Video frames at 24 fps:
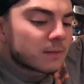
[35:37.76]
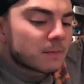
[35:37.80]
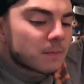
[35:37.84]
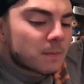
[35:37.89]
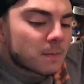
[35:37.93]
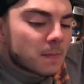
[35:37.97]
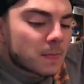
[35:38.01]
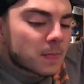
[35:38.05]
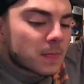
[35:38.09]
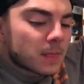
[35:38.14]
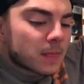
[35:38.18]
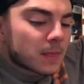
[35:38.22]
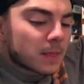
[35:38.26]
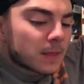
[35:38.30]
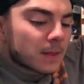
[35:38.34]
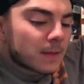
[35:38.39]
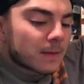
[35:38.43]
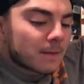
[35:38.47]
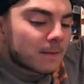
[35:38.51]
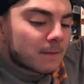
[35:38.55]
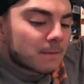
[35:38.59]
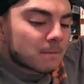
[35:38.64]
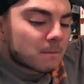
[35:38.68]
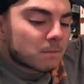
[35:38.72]
You owe
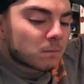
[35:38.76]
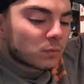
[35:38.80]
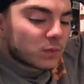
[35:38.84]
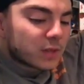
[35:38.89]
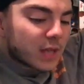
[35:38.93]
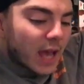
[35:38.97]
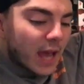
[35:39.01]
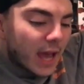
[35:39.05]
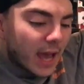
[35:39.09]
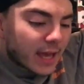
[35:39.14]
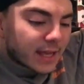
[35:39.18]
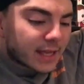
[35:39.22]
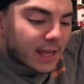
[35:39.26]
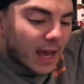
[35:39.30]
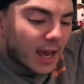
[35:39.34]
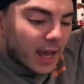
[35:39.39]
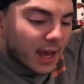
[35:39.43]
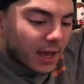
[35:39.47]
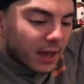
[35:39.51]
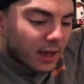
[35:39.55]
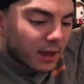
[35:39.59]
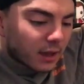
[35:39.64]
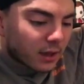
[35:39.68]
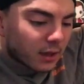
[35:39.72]
me. Yeah,
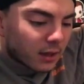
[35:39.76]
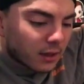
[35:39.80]
yeah.